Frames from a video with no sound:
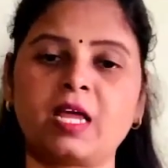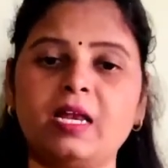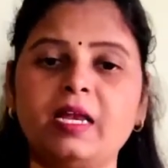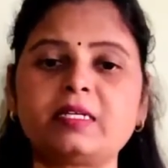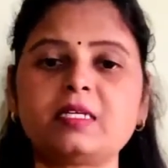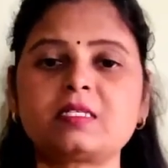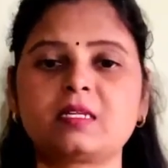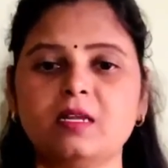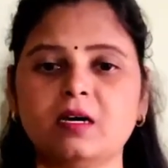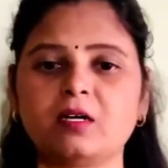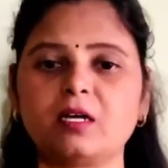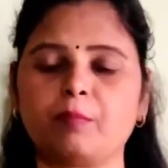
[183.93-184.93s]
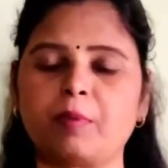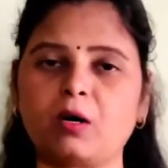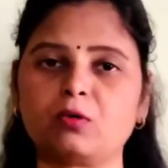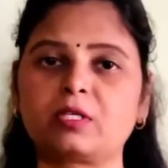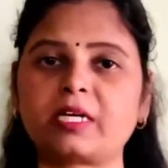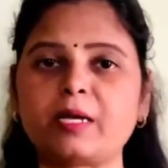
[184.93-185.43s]
Let us learn
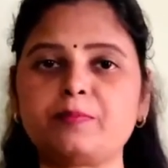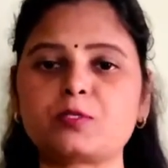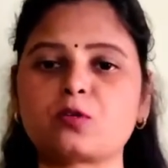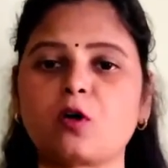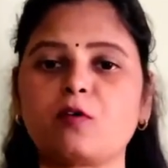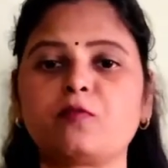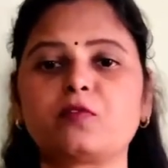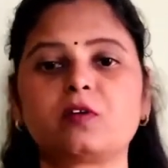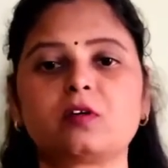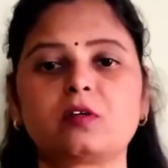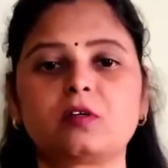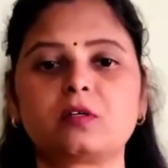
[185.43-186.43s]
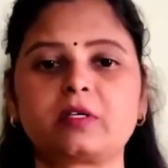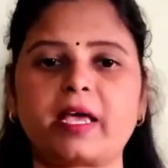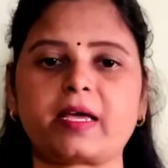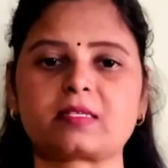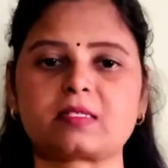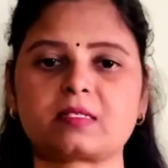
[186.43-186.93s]
about types of
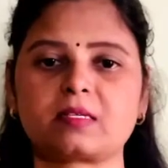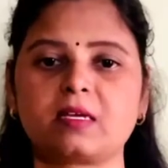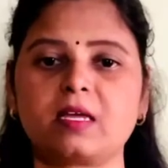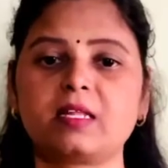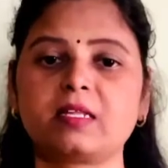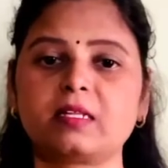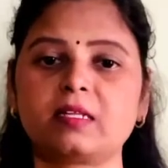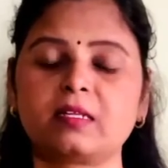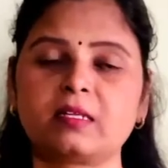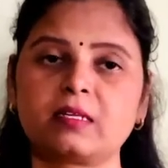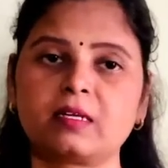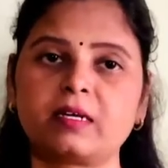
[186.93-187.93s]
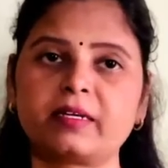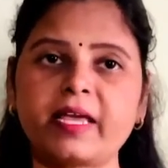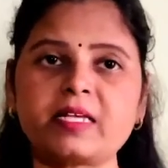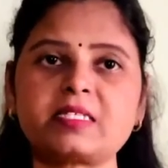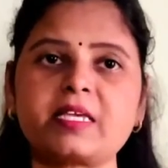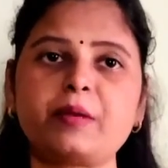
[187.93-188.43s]
tax.
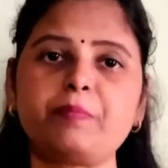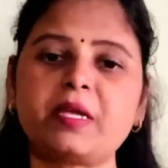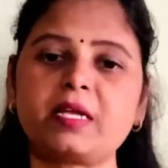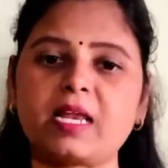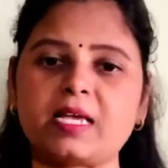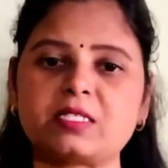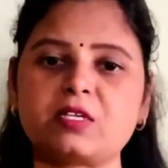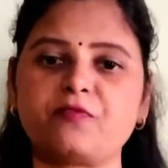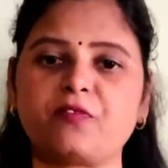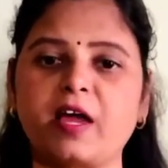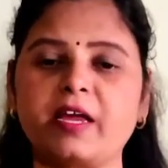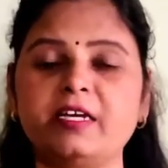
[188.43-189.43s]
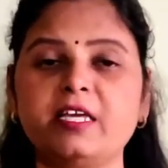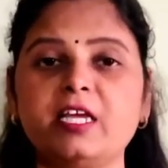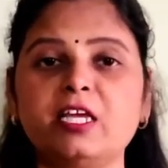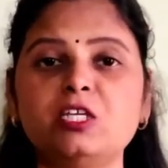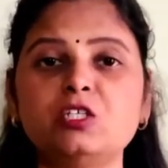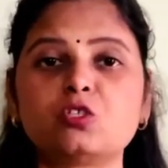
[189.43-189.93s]
Tax can be classified
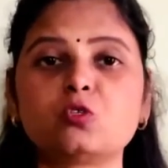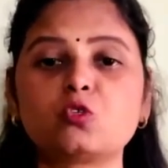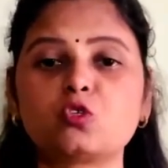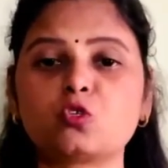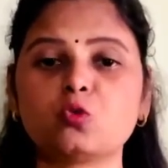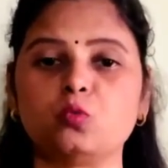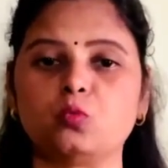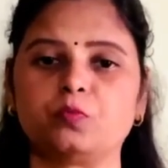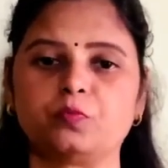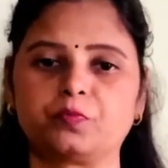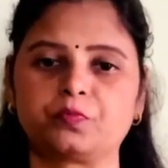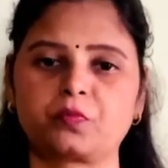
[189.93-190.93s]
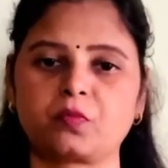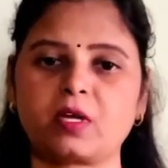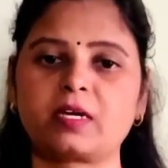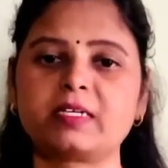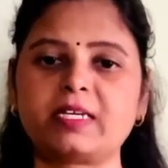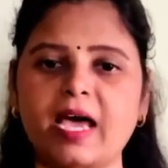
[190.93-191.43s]
into two,
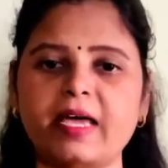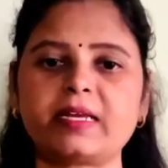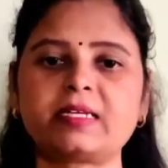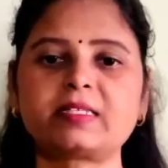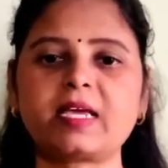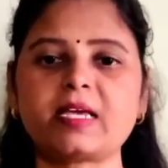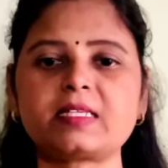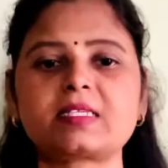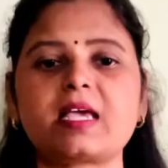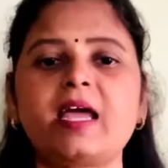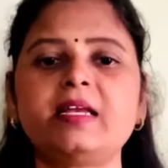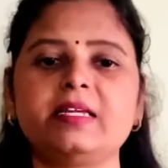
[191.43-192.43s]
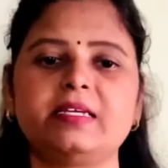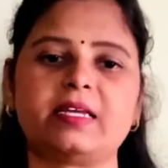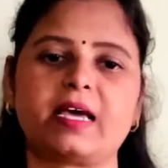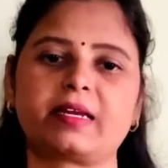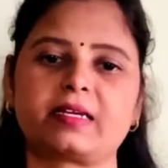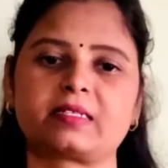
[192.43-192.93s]
direct tax and
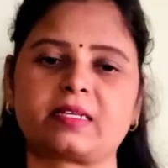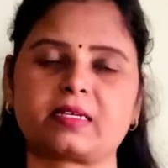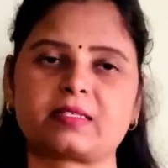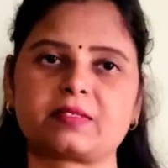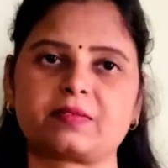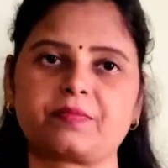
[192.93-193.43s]
indirect tax.